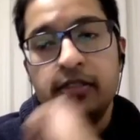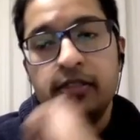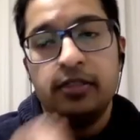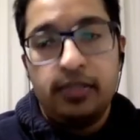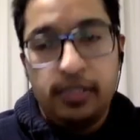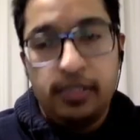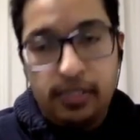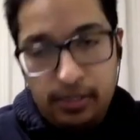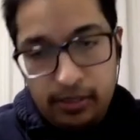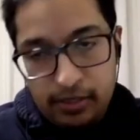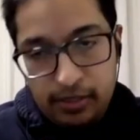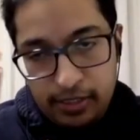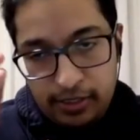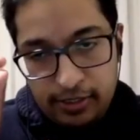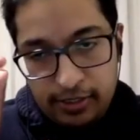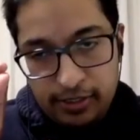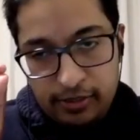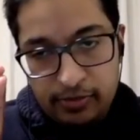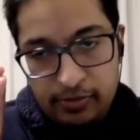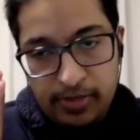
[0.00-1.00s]
In the
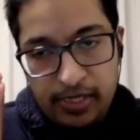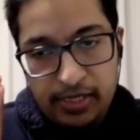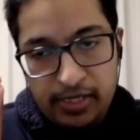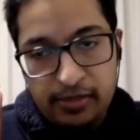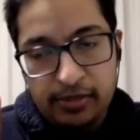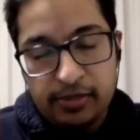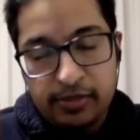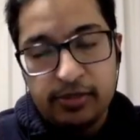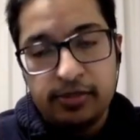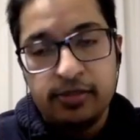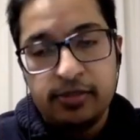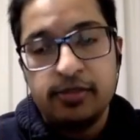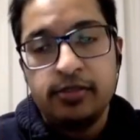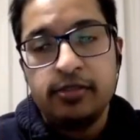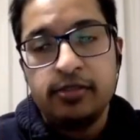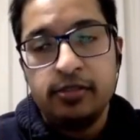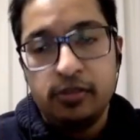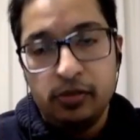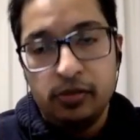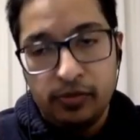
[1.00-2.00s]
6 months,
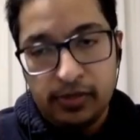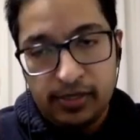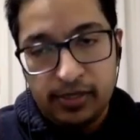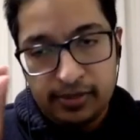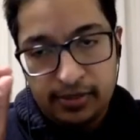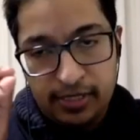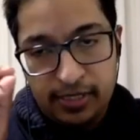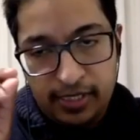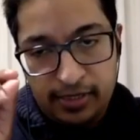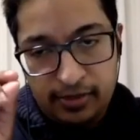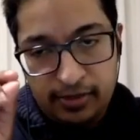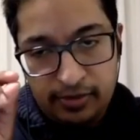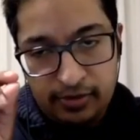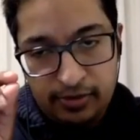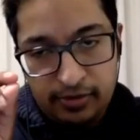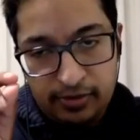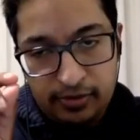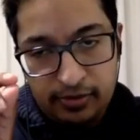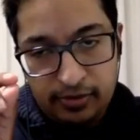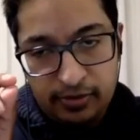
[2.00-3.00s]
you will start
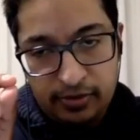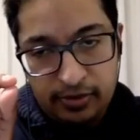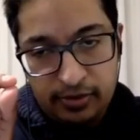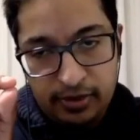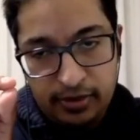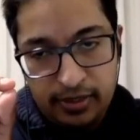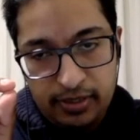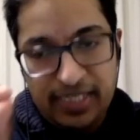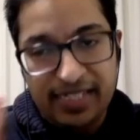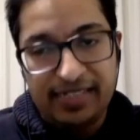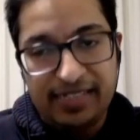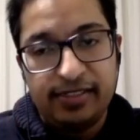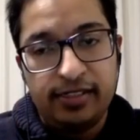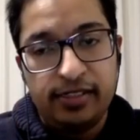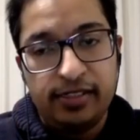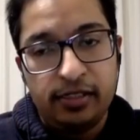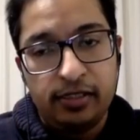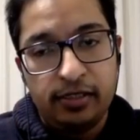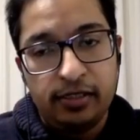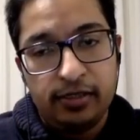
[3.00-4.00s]

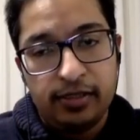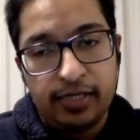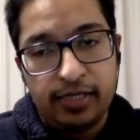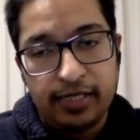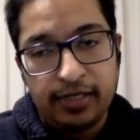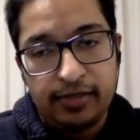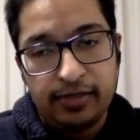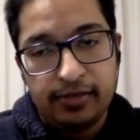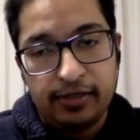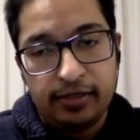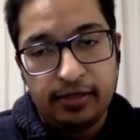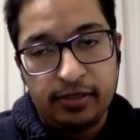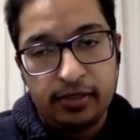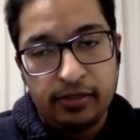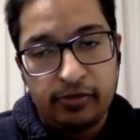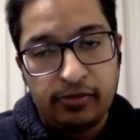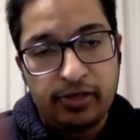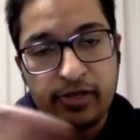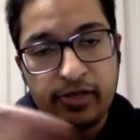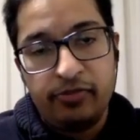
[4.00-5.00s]
getting, like I said,
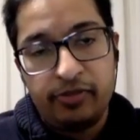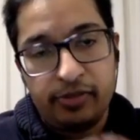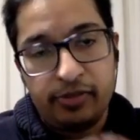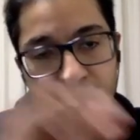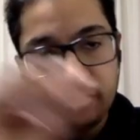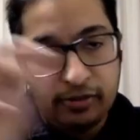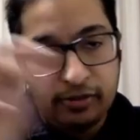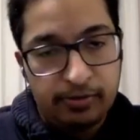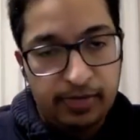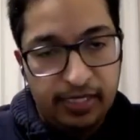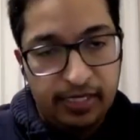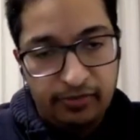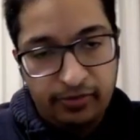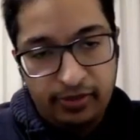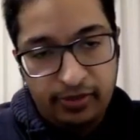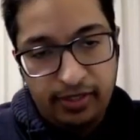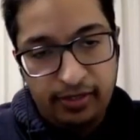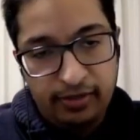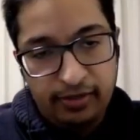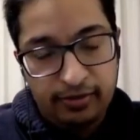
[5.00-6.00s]
referrals by
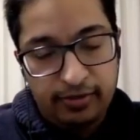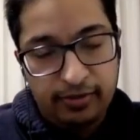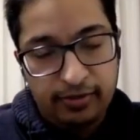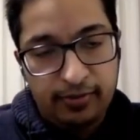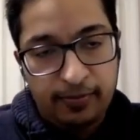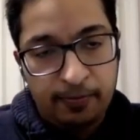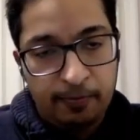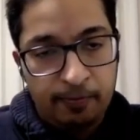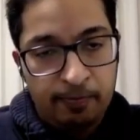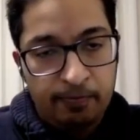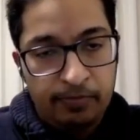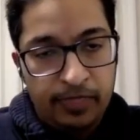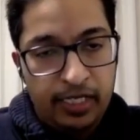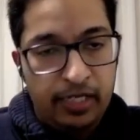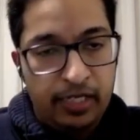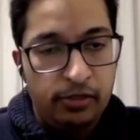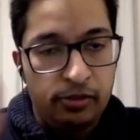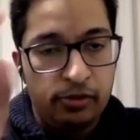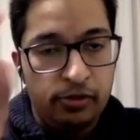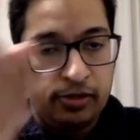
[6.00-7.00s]
friends. Hey,
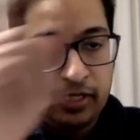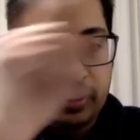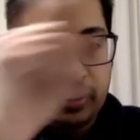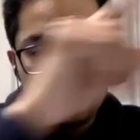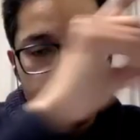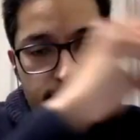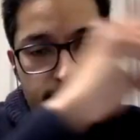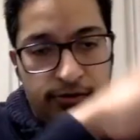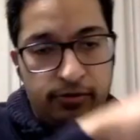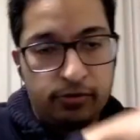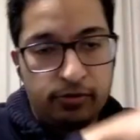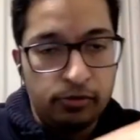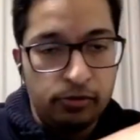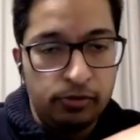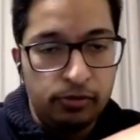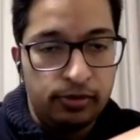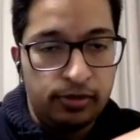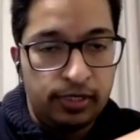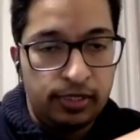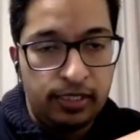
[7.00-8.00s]
you know, there's this
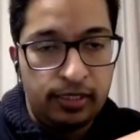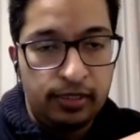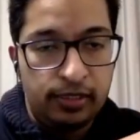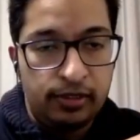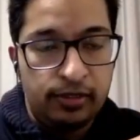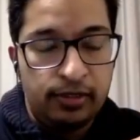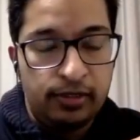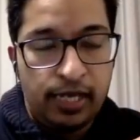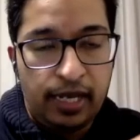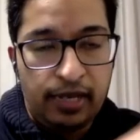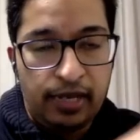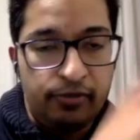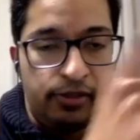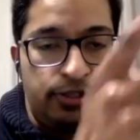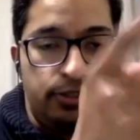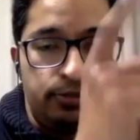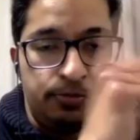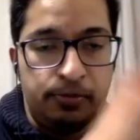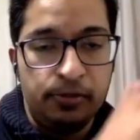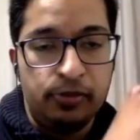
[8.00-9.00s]
role. I've
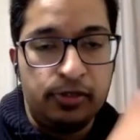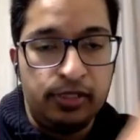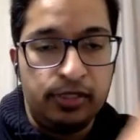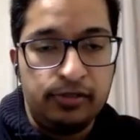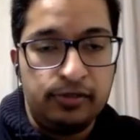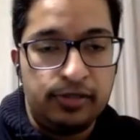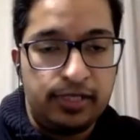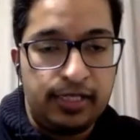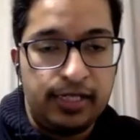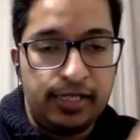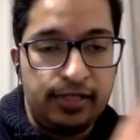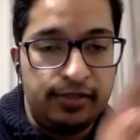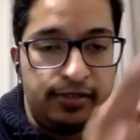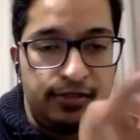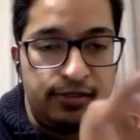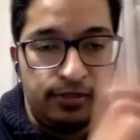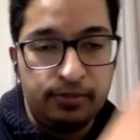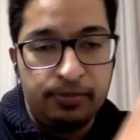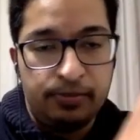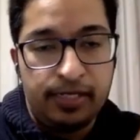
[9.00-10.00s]
already spoken to the guy,
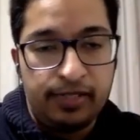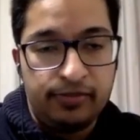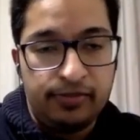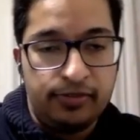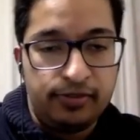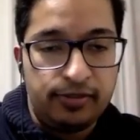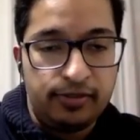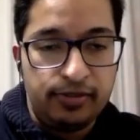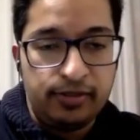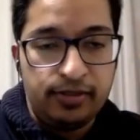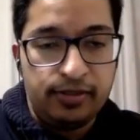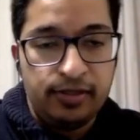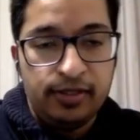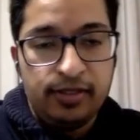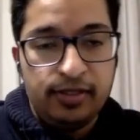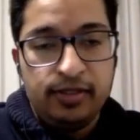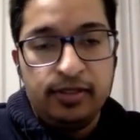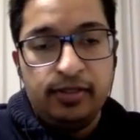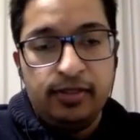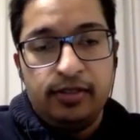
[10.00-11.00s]
just apply for it.
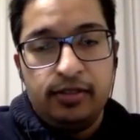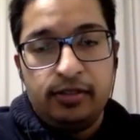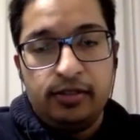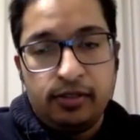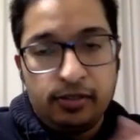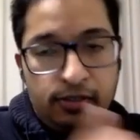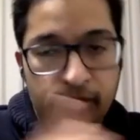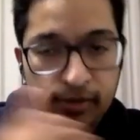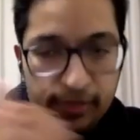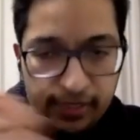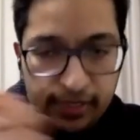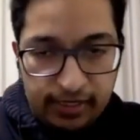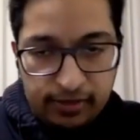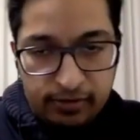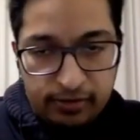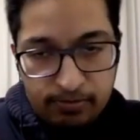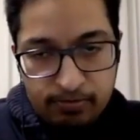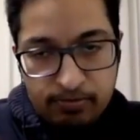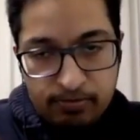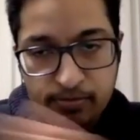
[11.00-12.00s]
Now, all that
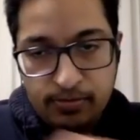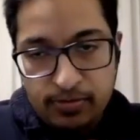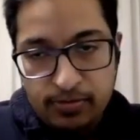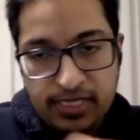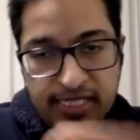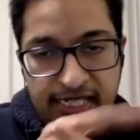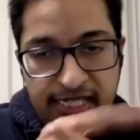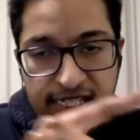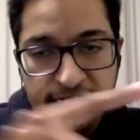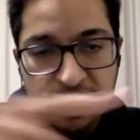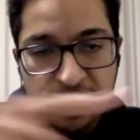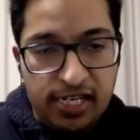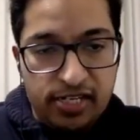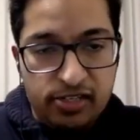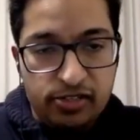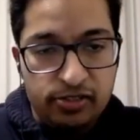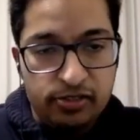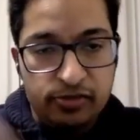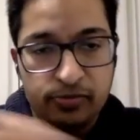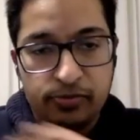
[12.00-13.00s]

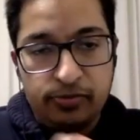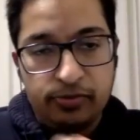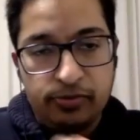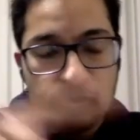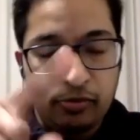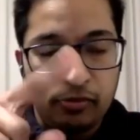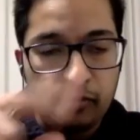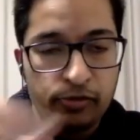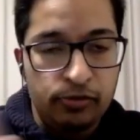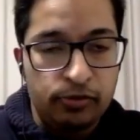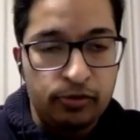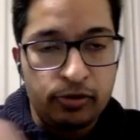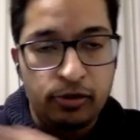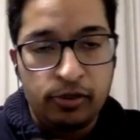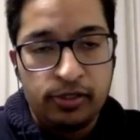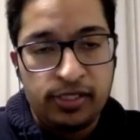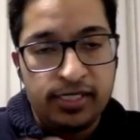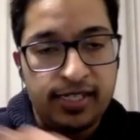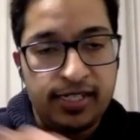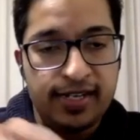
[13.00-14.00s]
linkages through
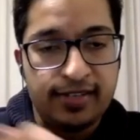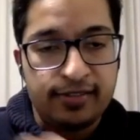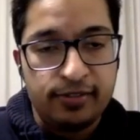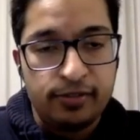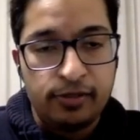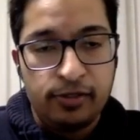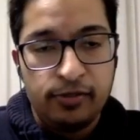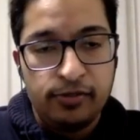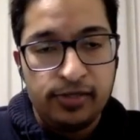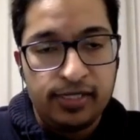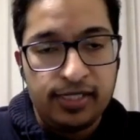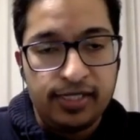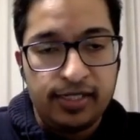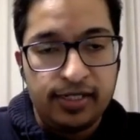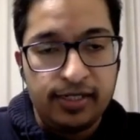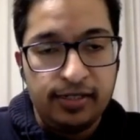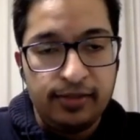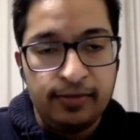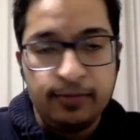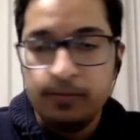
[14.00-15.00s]
contacts and all will kick
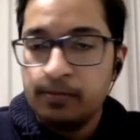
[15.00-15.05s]
in.